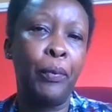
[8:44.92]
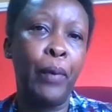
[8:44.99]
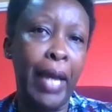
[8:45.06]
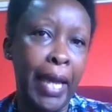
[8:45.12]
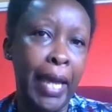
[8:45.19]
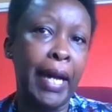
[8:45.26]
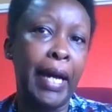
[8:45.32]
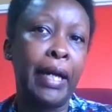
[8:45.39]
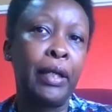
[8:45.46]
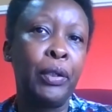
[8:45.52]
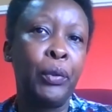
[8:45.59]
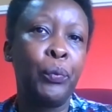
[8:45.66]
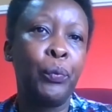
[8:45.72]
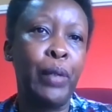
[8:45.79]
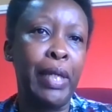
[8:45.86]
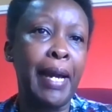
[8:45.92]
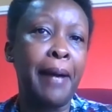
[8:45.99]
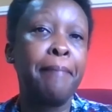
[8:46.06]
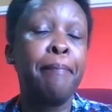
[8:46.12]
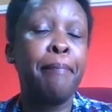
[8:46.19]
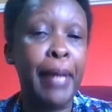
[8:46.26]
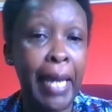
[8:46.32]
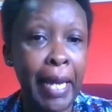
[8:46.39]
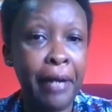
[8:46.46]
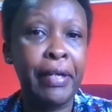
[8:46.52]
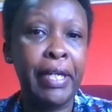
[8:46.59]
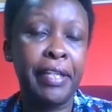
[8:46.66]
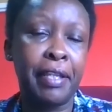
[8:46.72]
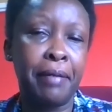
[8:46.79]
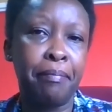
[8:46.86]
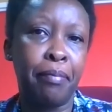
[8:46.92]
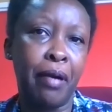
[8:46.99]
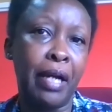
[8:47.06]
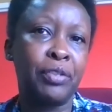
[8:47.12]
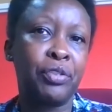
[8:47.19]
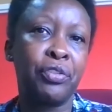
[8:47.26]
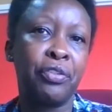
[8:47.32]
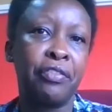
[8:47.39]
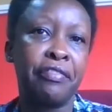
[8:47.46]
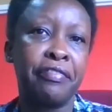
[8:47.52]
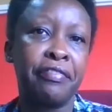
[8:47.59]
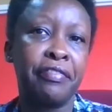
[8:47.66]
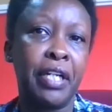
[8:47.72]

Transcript: where we are bearing the brunt of